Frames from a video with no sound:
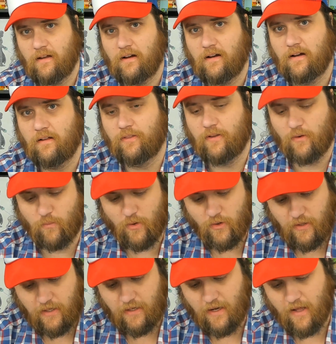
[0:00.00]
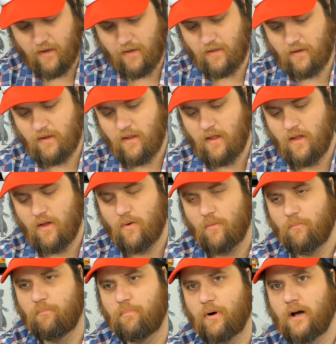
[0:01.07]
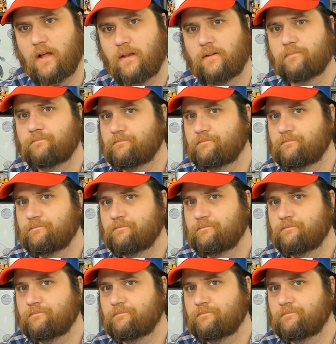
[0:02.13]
uh, they're working on it, but